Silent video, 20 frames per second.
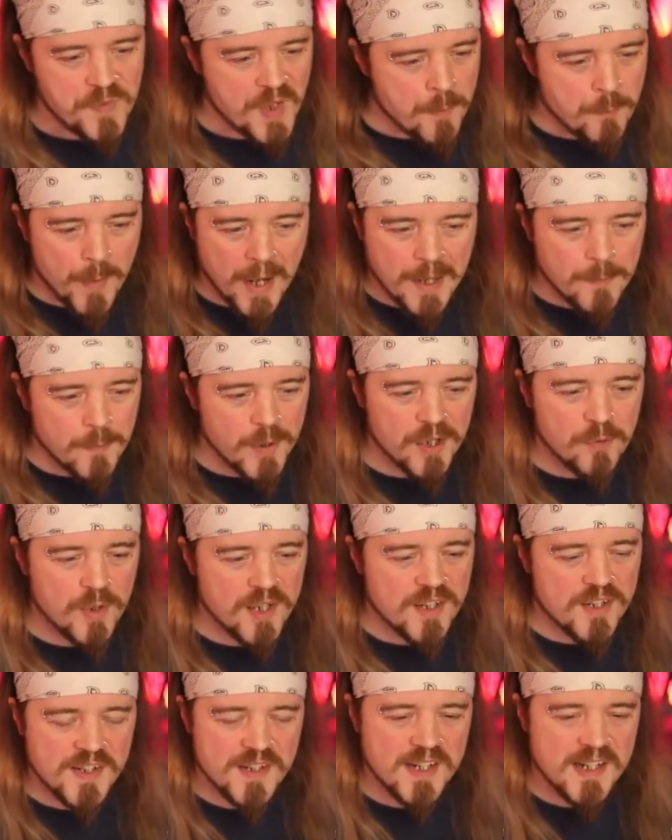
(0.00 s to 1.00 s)
Maybe we
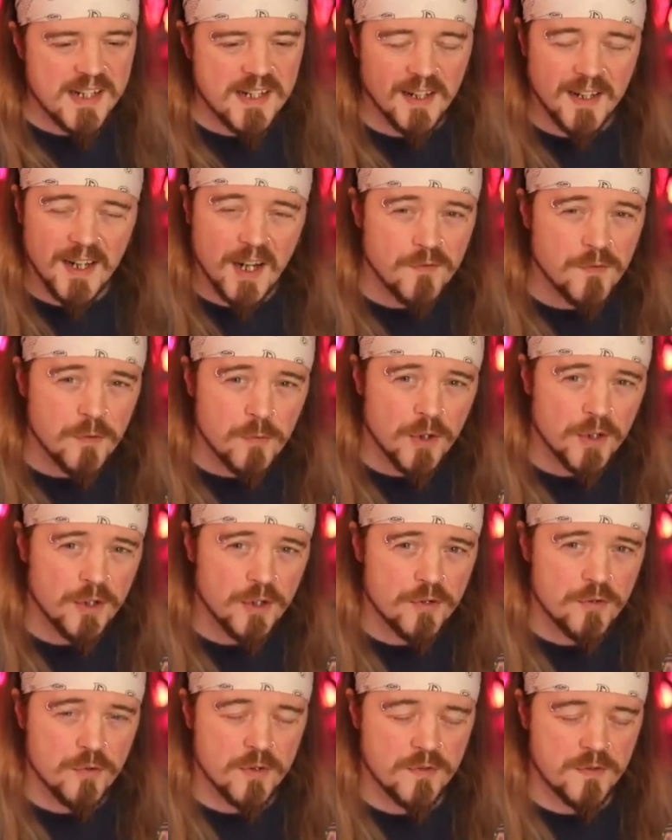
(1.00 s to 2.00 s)
just need a level
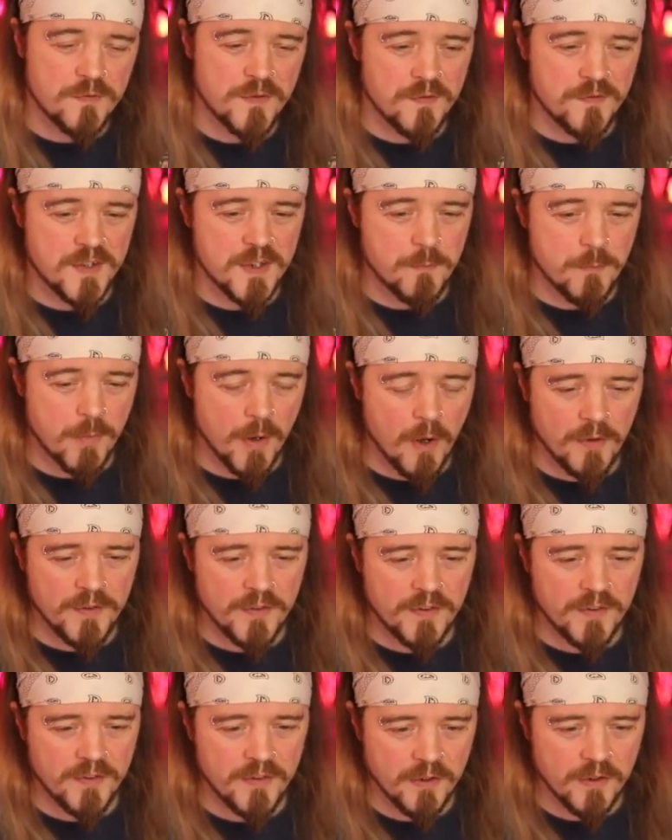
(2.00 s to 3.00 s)
150 boss,
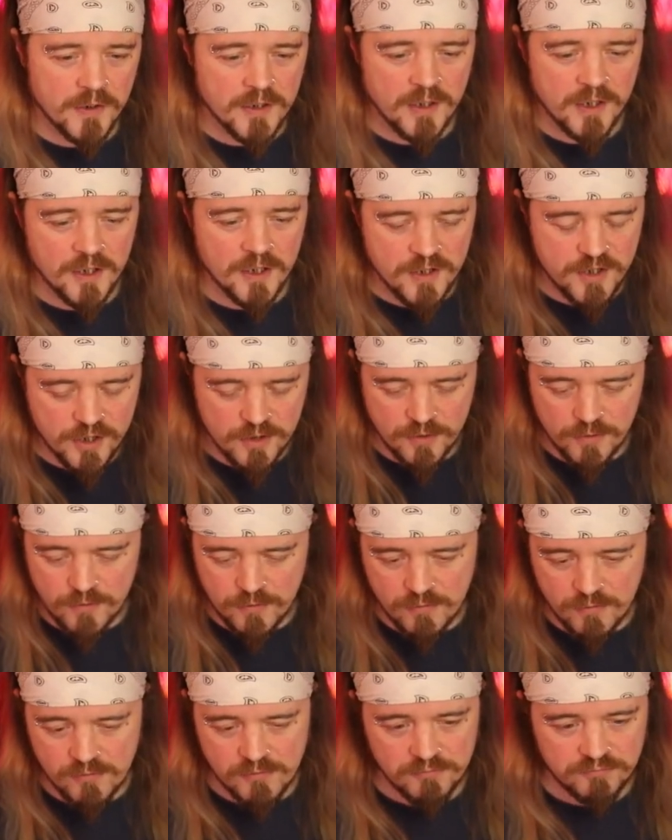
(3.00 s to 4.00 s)
so you can
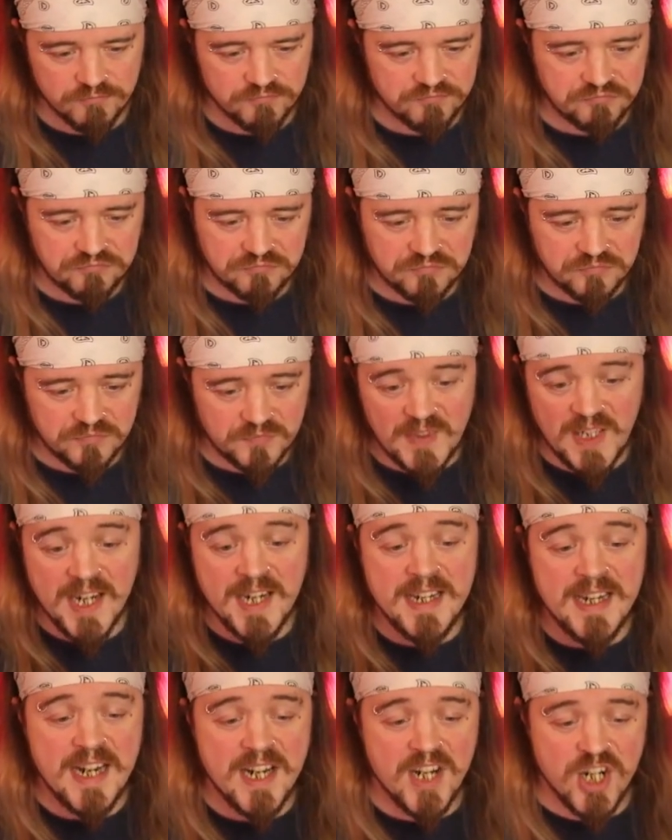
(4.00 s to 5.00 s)
do
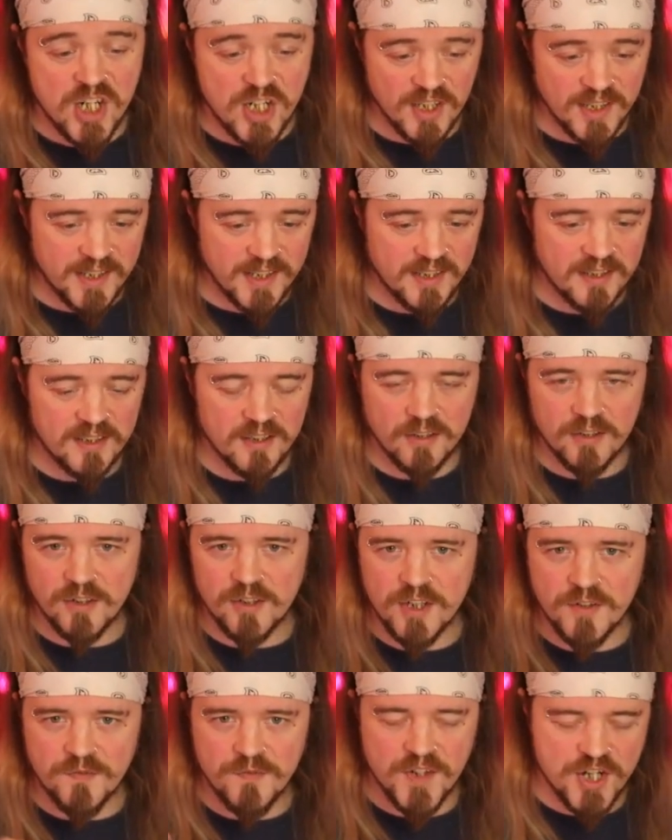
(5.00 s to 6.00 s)
initially your
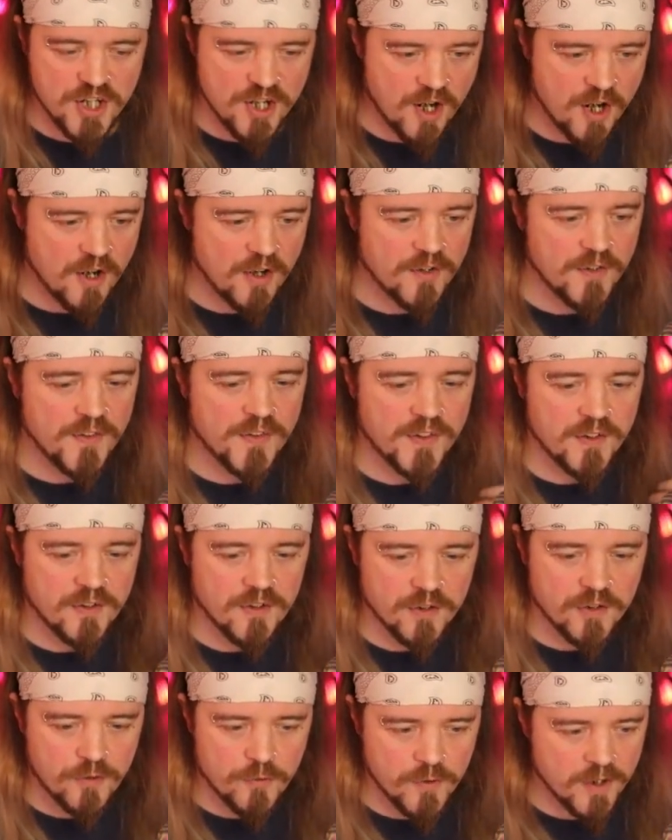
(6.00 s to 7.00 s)
Vishans,
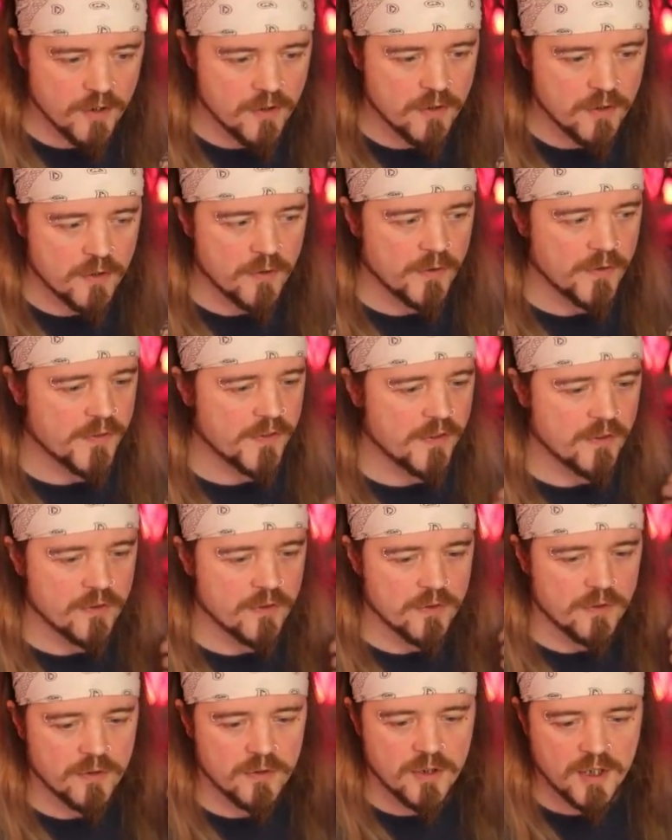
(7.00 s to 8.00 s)
your Grigors, your